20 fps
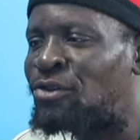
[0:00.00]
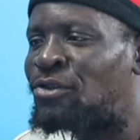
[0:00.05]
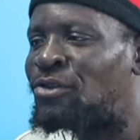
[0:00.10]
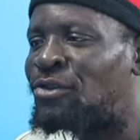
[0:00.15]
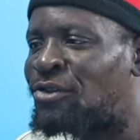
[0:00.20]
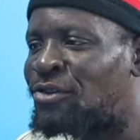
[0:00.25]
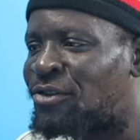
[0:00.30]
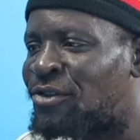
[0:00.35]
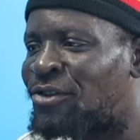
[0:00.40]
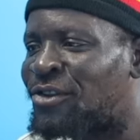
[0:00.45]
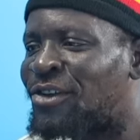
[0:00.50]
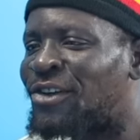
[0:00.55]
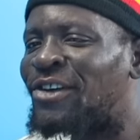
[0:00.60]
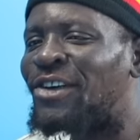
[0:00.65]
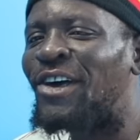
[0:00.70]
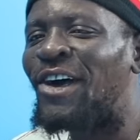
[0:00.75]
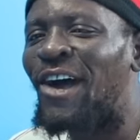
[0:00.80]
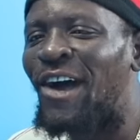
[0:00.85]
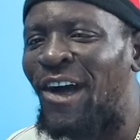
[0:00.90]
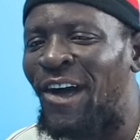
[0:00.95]
Don't know.
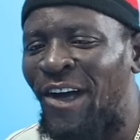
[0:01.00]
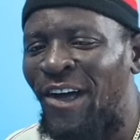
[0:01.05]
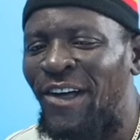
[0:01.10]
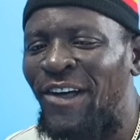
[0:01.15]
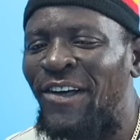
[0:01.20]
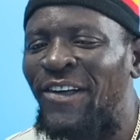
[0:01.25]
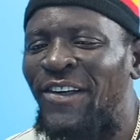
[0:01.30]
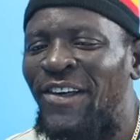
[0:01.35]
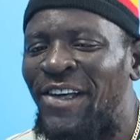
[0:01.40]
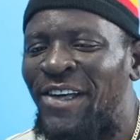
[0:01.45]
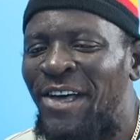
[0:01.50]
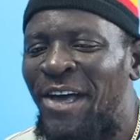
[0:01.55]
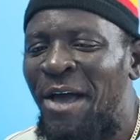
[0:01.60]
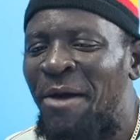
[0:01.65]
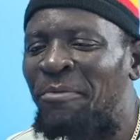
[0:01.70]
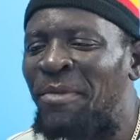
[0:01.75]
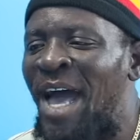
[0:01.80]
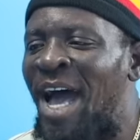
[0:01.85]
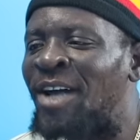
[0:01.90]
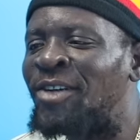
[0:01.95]
Yeah. Okay.
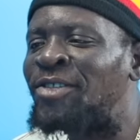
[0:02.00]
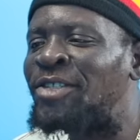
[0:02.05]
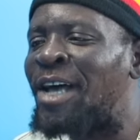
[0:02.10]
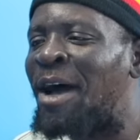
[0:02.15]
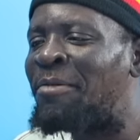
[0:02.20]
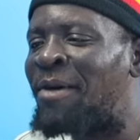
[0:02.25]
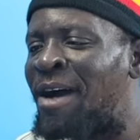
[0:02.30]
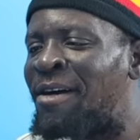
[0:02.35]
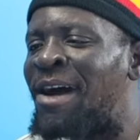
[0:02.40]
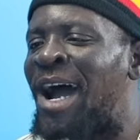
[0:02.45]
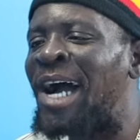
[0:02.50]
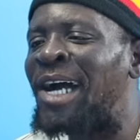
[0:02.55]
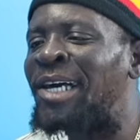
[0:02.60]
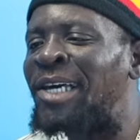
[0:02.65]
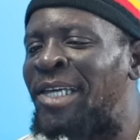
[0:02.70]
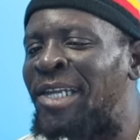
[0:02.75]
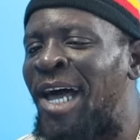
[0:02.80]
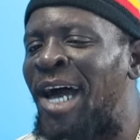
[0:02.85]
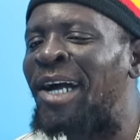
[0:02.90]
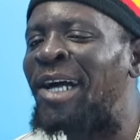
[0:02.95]
Now, Shabba
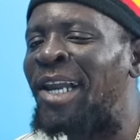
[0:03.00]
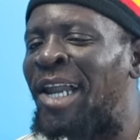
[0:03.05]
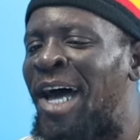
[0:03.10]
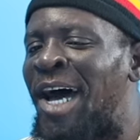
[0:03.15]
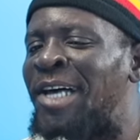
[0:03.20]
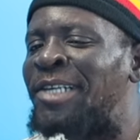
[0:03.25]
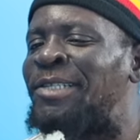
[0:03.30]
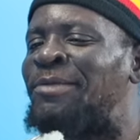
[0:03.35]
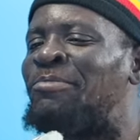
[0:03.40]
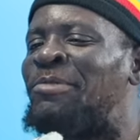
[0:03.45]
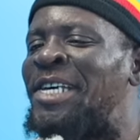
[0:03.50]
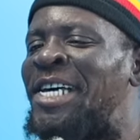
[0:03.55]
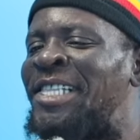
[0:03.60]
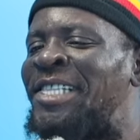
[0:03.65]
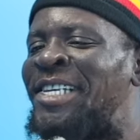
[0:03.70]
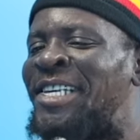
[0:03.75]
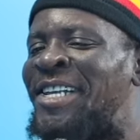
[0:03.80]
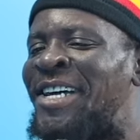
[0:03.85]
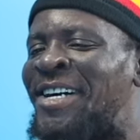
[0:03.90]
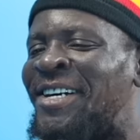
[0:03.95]
Ranking a classmate.
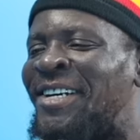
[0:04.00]
You know.